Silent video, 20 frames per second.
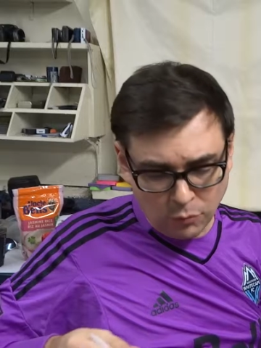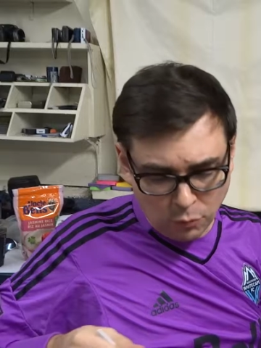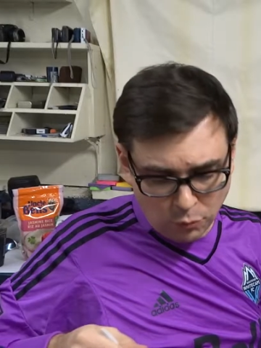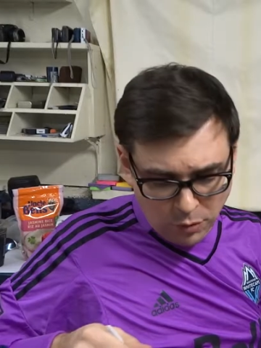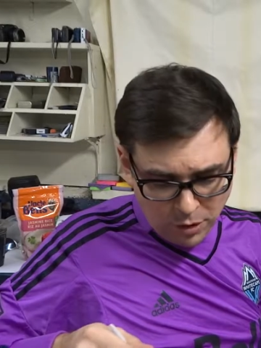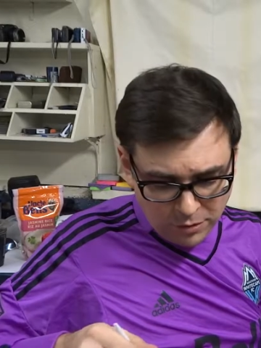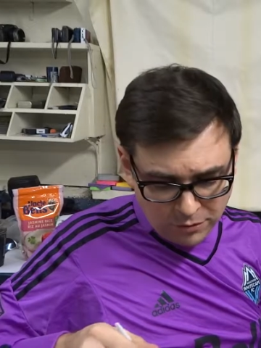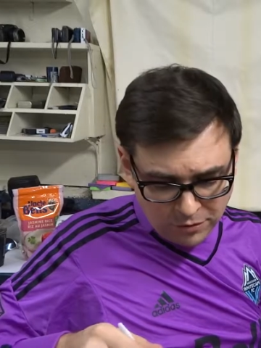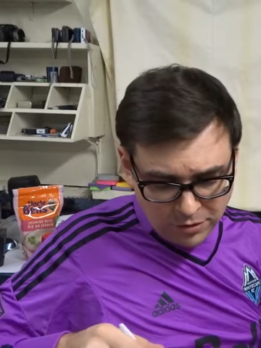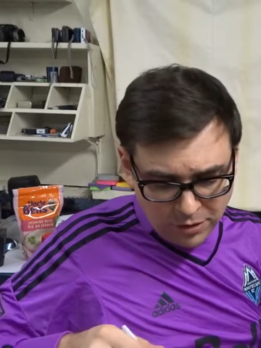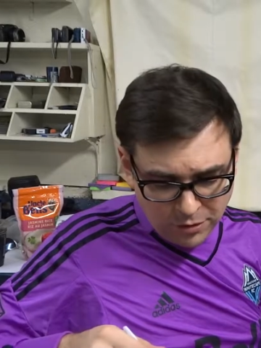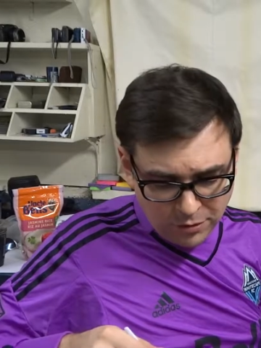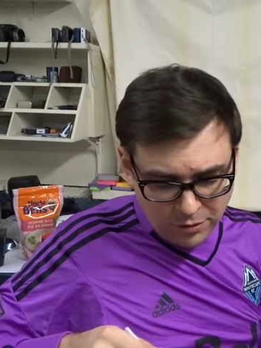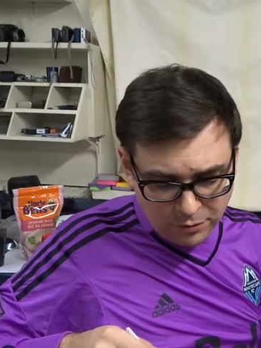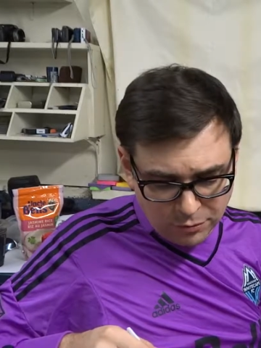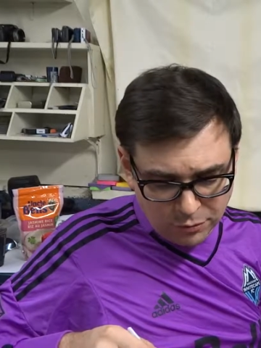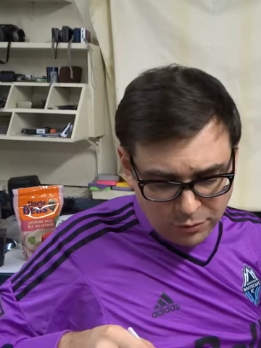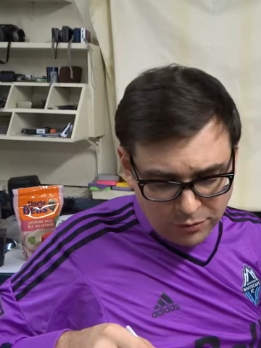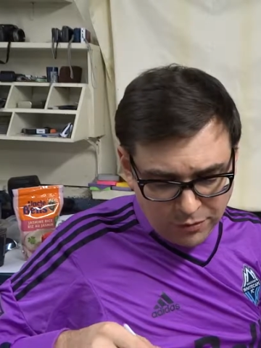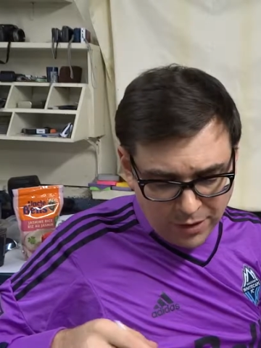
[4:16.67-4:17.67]
Whereas here
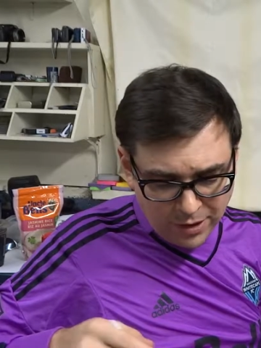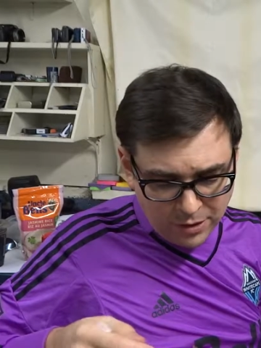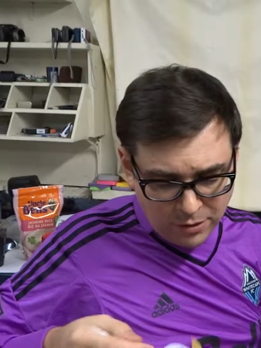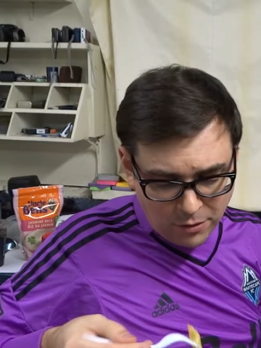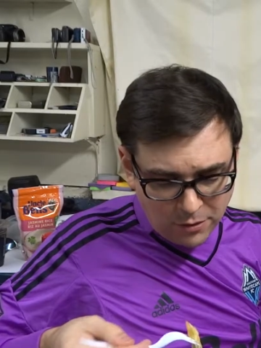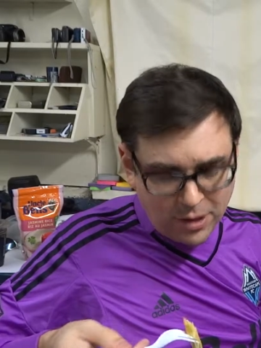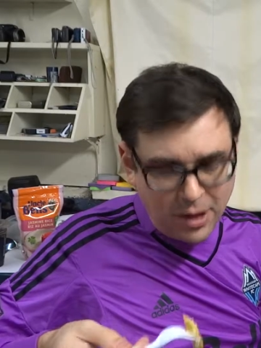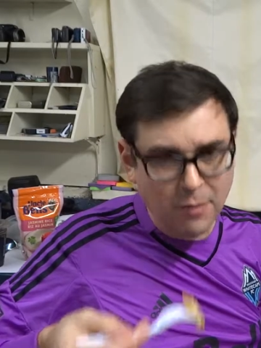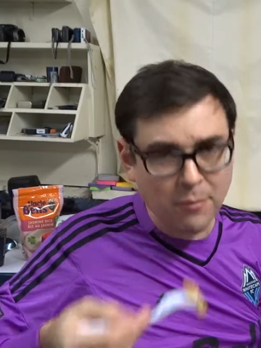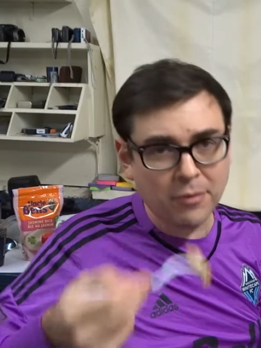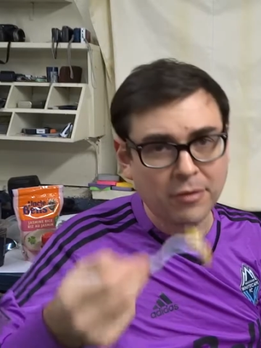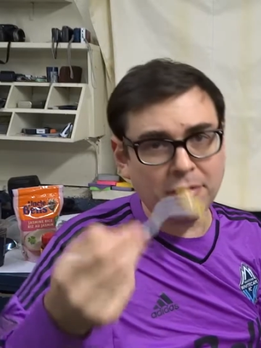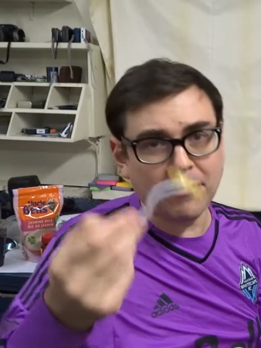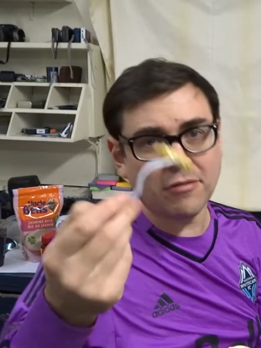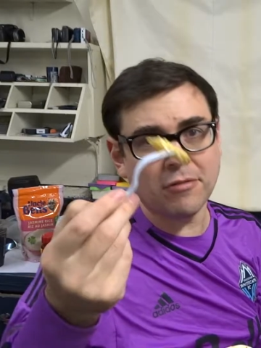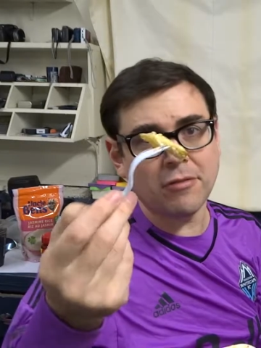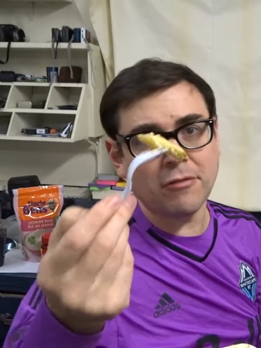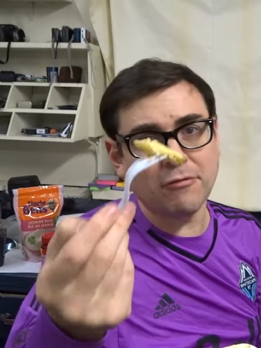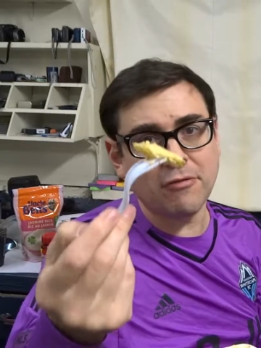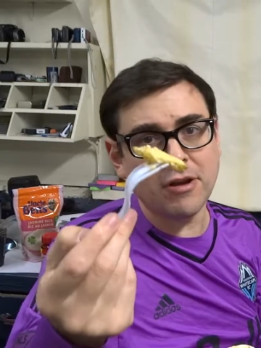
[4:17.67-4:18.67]
it's sort of like, okay, well,
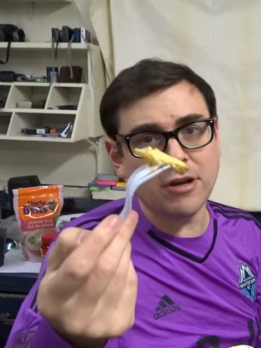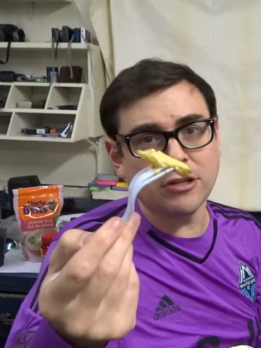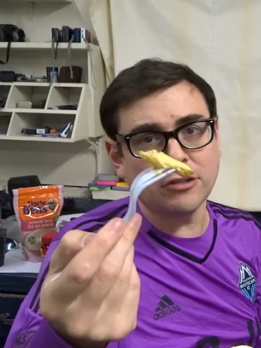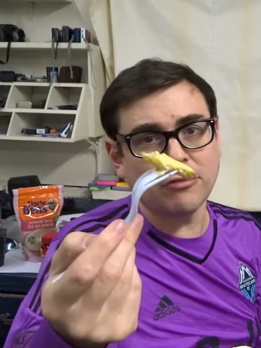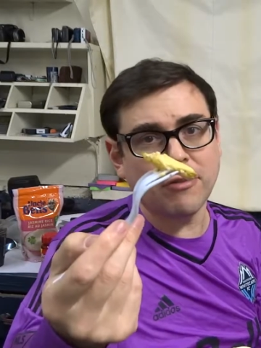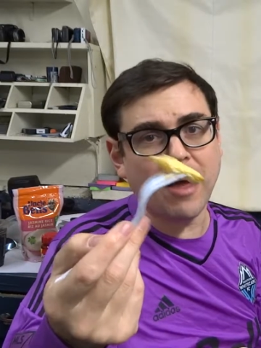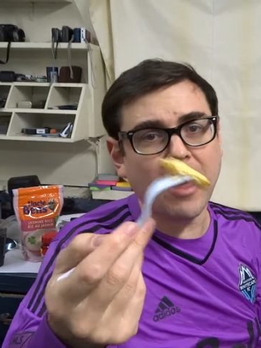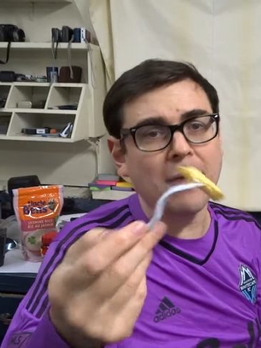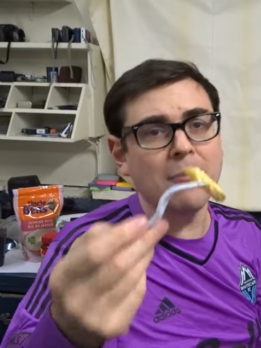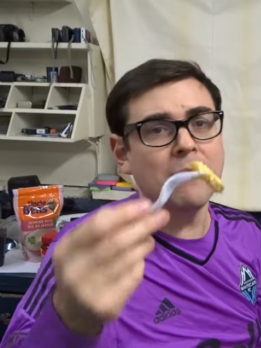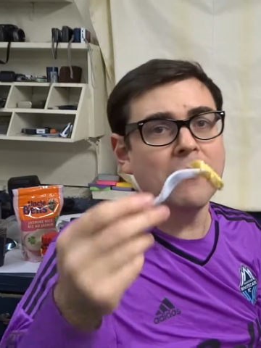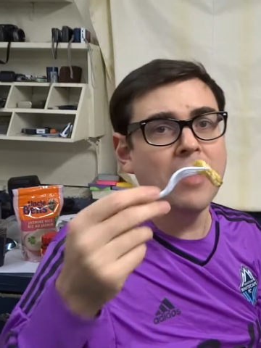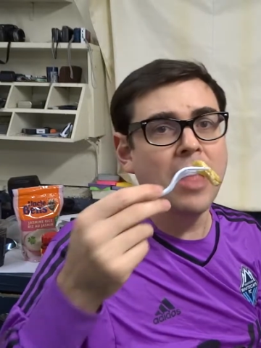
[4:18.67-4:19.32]
this is a French fry,